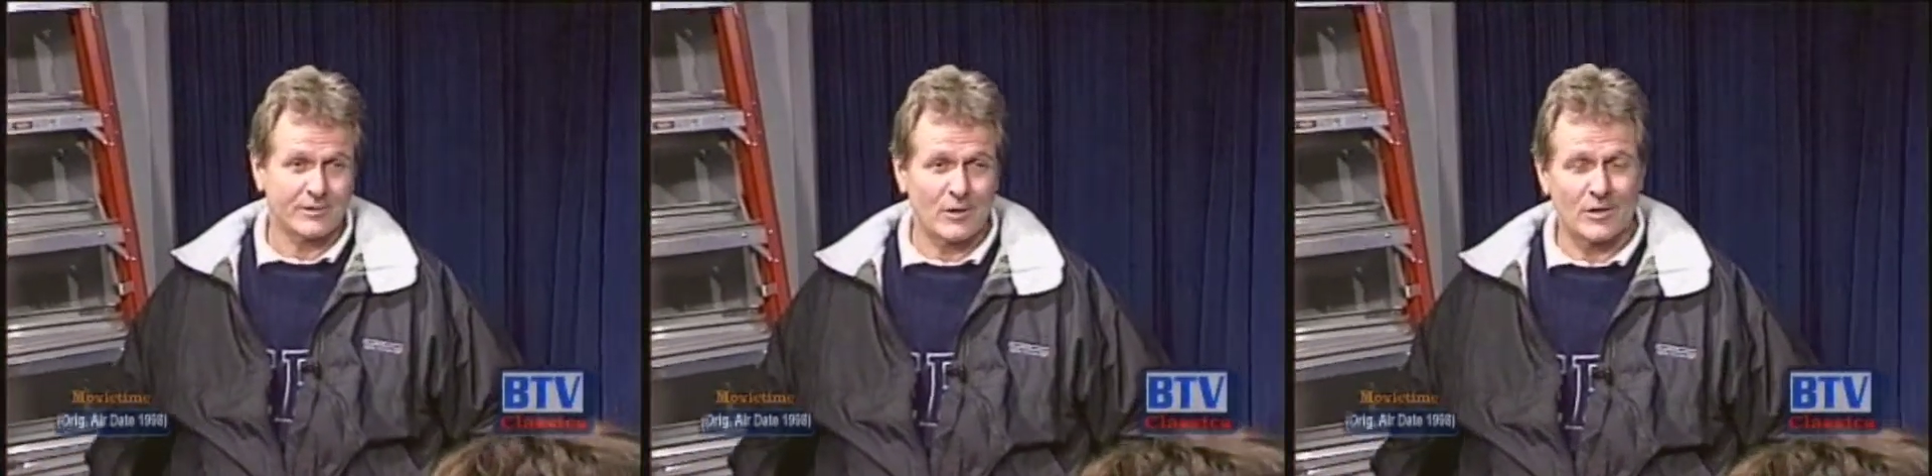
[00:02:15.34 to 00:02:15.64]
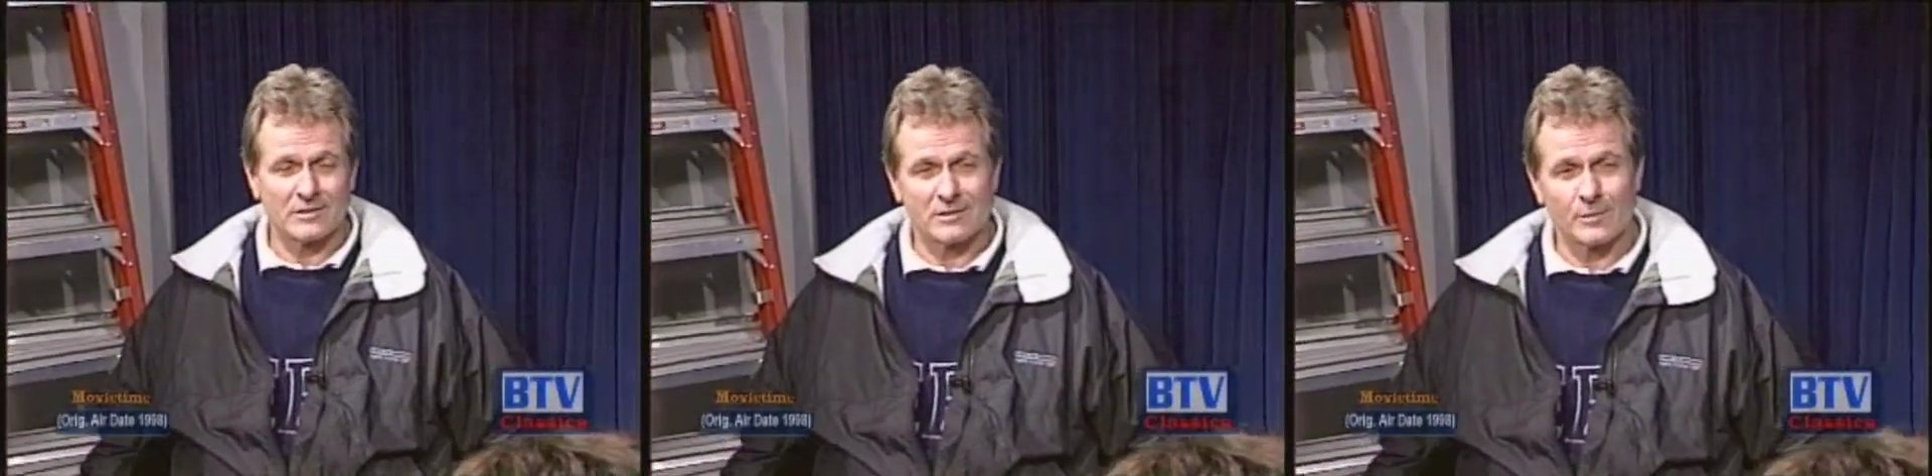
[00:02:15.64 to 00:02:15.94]

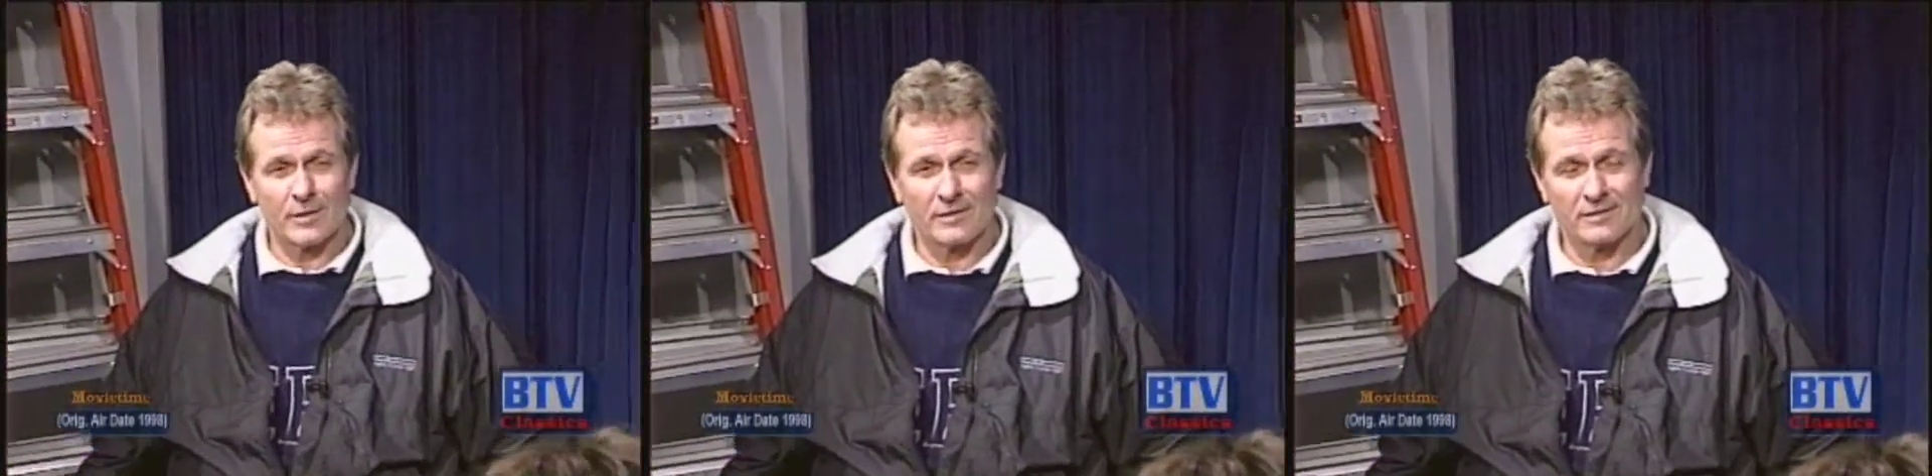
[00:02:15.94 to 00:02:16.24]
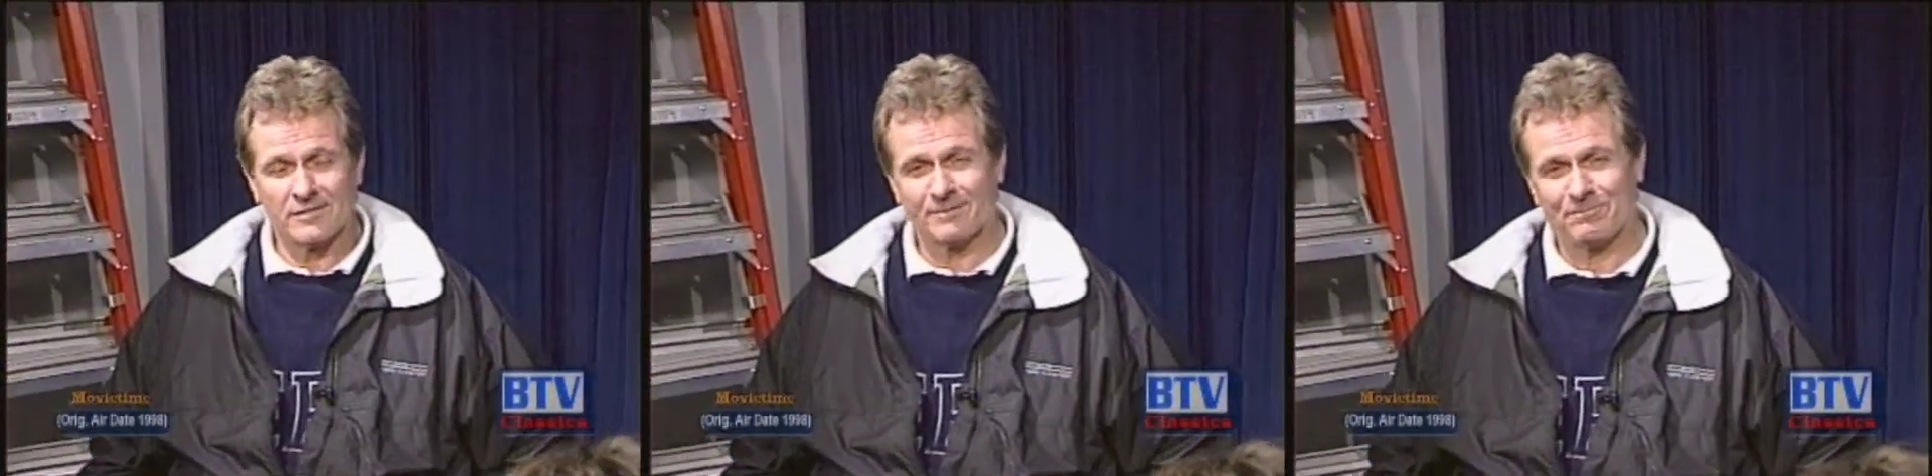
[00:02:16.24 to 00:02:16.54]
Lost in
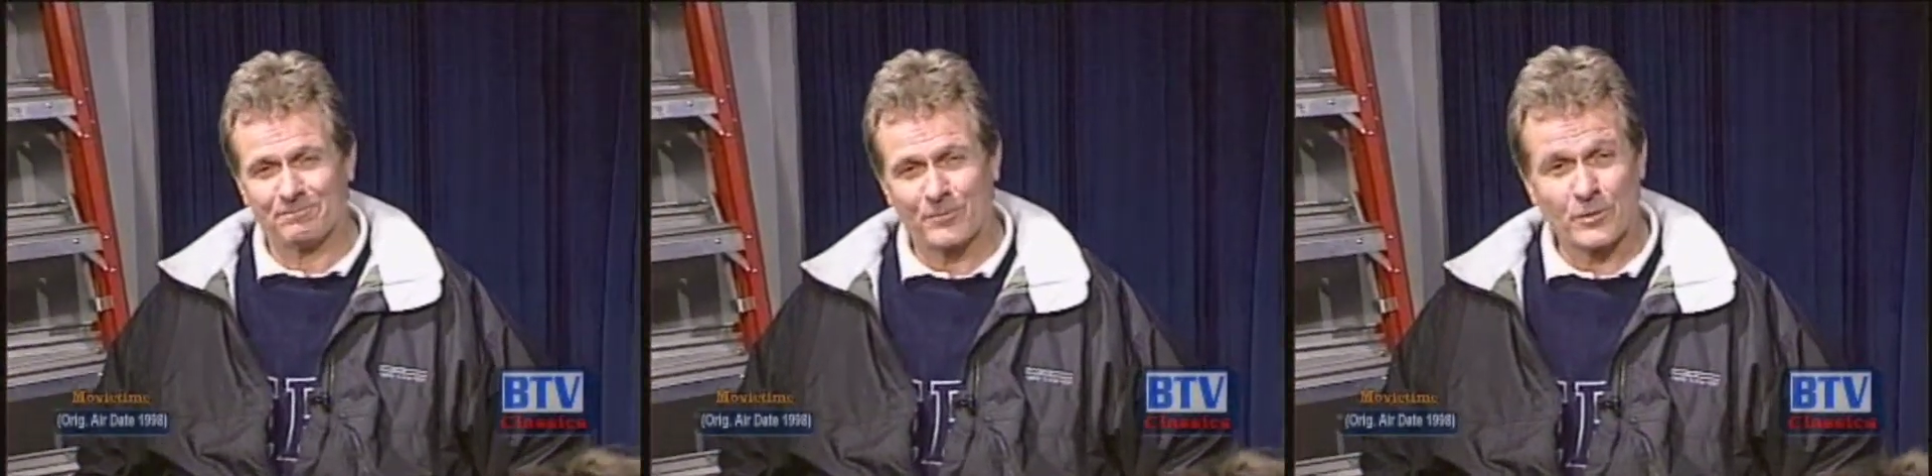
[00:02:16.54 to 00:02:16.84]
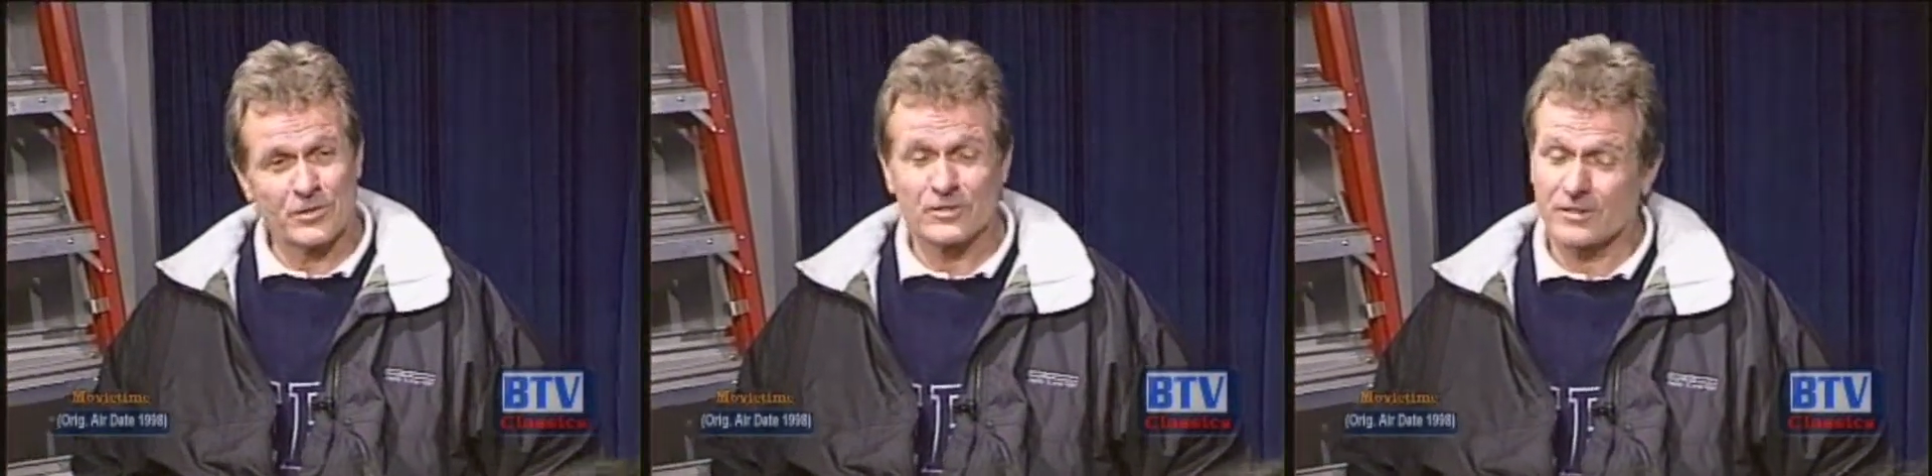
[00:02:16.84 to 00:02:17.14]
Space.
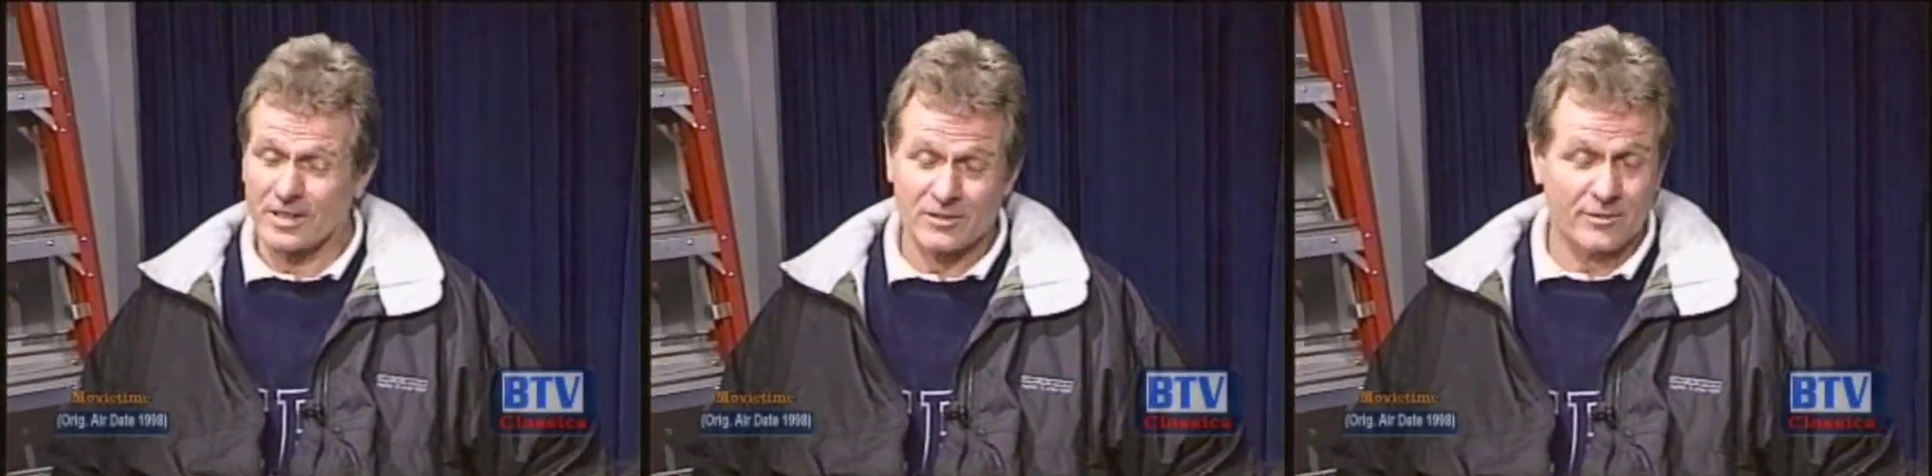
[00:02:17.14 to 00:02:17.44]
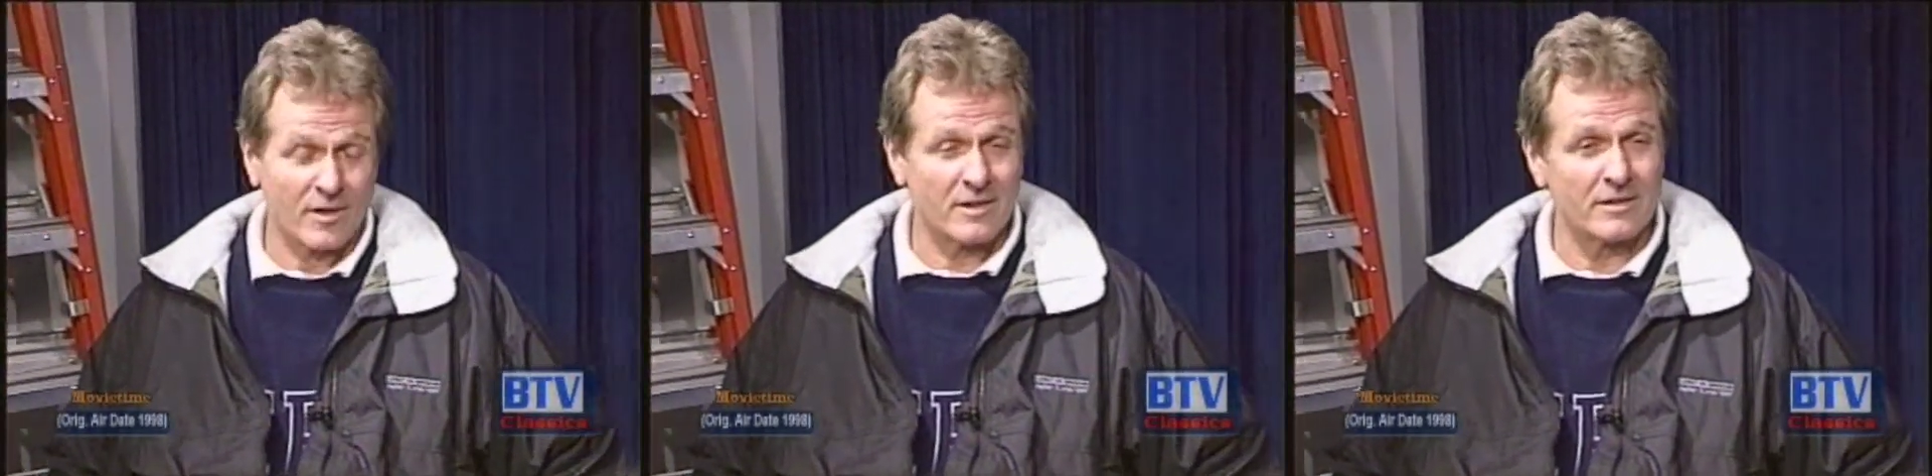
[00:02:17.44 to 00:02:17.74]
Which is that's
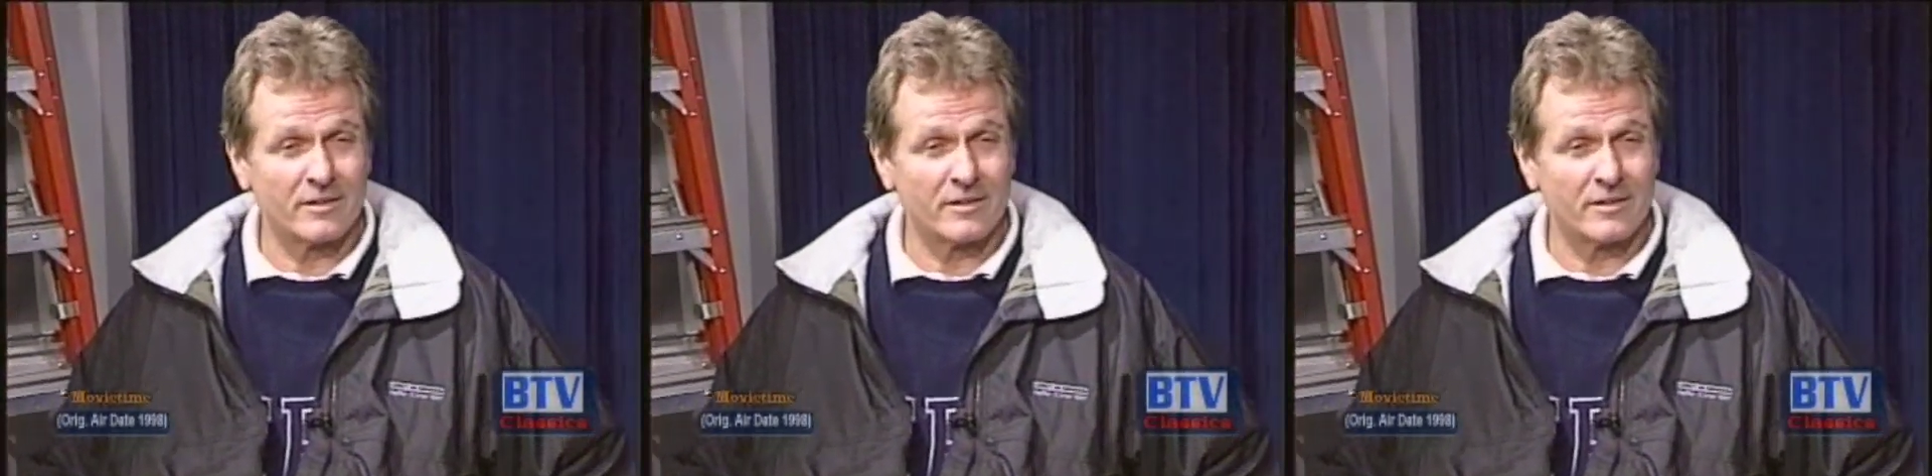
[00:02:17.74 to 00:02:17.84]
fine, you